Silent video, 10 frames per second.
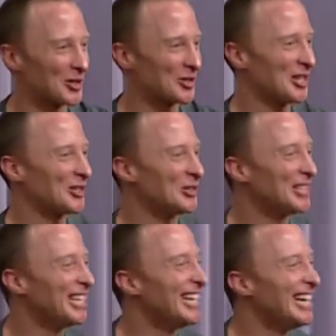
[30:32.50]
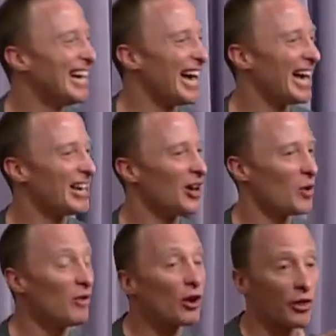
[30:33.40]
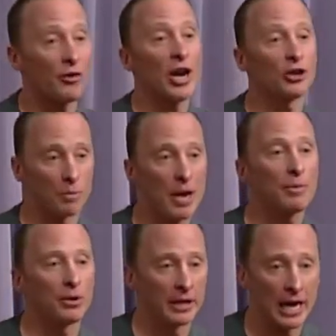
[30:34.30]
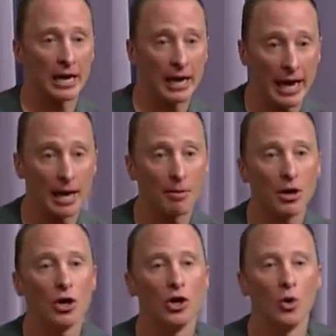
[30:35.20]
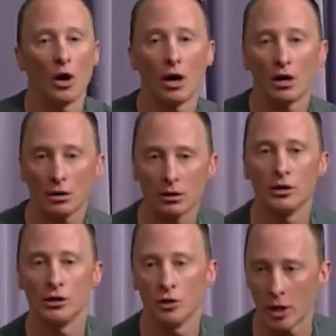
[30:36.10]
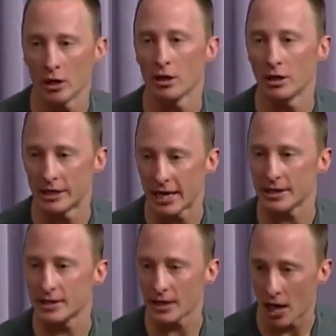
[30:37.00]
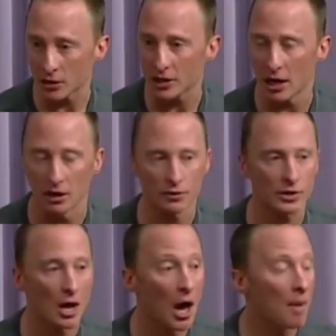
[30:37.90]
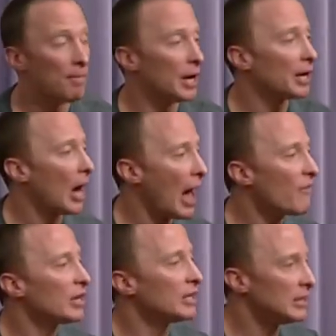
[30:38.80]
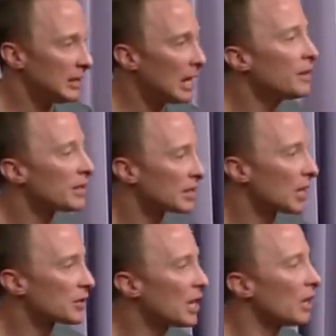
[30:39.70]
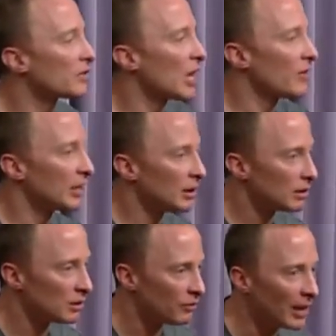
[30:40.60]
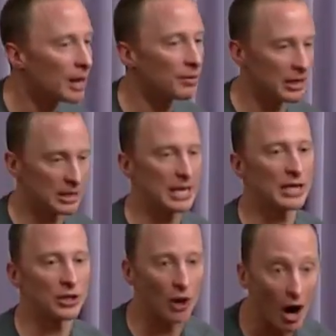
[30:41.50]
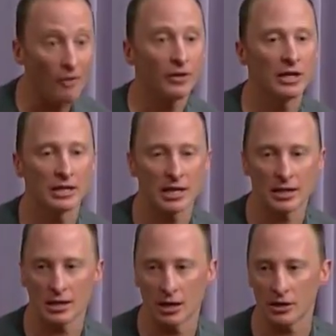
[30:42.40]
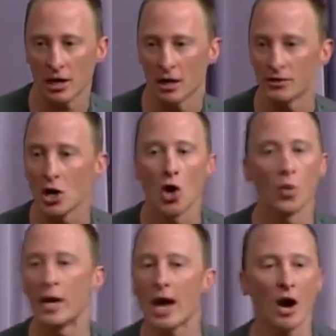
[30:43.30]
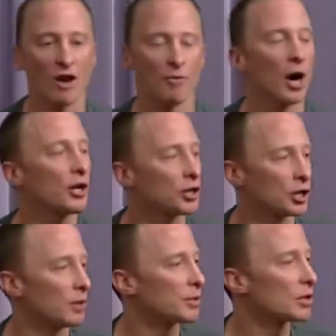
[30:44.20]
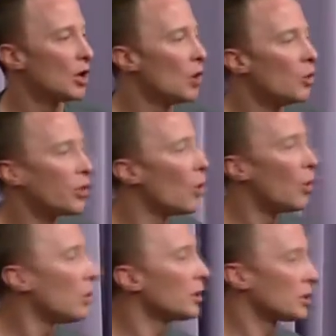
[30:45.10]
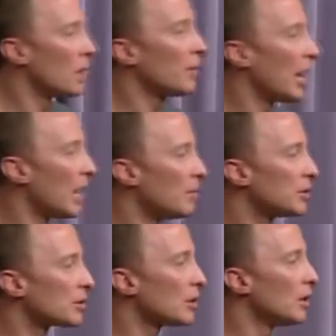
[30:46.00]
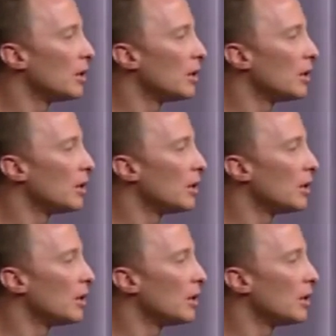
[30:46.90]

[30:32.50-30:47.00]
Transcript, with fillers: looks really cool. And we've got 300 people in that lab who are doing the tests ourselves. But having done this ourselves, having developed these tests and offered these tests ourselves, we now have partnerships with all the top labs